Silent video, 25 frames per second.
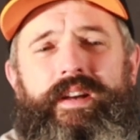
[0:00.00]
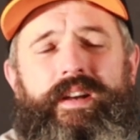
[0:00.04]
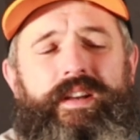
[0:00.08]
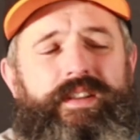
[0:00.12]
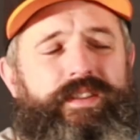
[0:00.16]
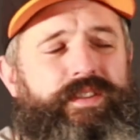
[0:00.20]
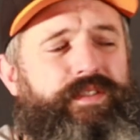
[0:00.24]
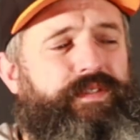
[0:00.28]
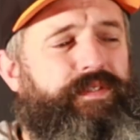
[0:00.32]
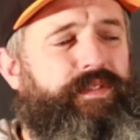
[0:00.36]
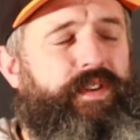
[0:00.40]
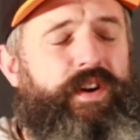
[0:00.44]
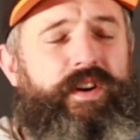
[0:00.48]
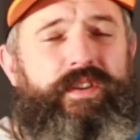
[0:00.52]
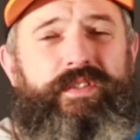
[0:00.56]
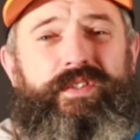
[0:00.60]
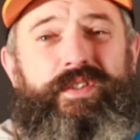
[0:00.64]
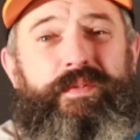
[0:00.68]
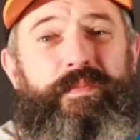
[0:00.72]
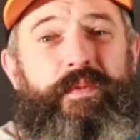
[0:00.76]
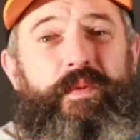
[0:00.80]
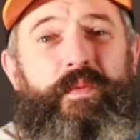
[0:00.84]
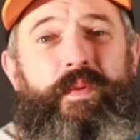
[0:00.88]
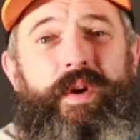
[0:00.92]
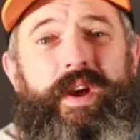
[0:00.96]
As far as
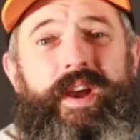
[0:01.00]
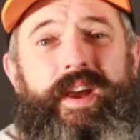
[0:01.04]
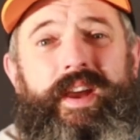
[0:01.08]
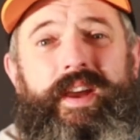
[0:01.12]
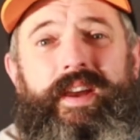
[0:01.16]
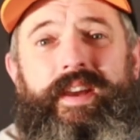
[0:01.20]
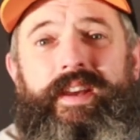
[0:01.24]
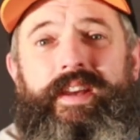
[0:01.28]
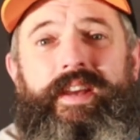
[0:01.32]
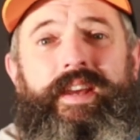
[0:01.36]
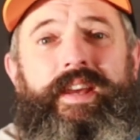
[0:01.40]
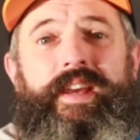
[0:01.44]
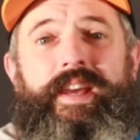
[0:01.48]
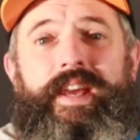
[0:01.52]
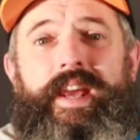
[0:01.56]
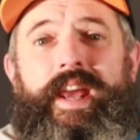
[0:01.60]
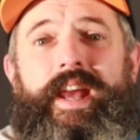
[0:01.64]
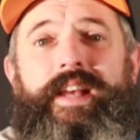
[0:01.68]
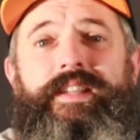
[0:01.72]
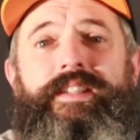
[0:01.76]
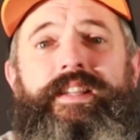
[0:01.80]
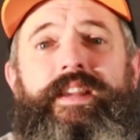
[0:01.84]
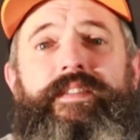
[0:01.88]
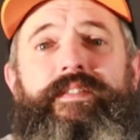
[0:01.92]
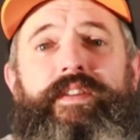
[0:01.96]
I'm aware, he
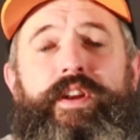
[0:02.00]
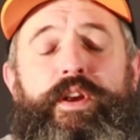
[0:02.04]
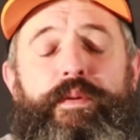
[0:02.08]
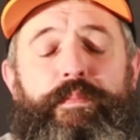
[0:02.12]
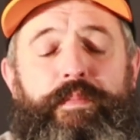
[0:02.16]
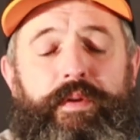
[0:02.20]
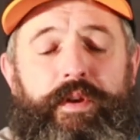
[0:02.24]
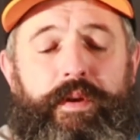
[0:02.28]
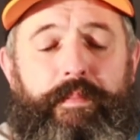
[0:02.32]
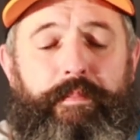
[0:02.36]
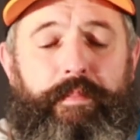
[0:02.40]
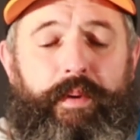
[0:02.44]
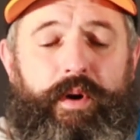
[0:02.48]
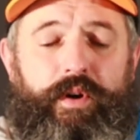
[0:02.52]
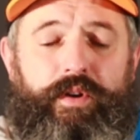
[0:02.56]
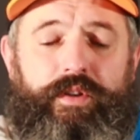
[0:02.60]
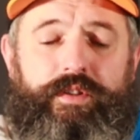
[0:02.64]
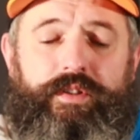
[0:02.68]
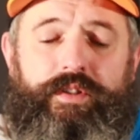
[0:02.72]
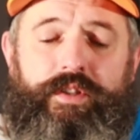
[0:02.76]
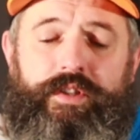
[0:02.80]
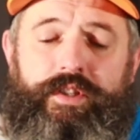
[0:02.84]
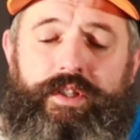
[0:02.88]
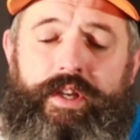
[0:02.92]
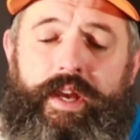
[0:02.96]
hasn't even opened the
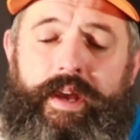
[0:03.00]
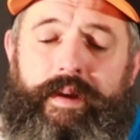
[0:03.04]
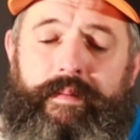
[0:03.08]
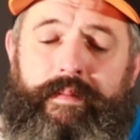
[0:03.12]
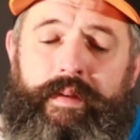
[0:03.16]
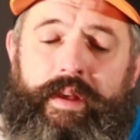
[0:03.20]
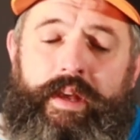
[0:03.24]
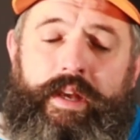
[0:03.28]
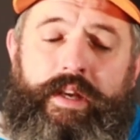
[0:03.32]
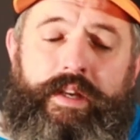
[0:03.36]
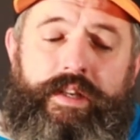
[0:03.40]
boxes yet.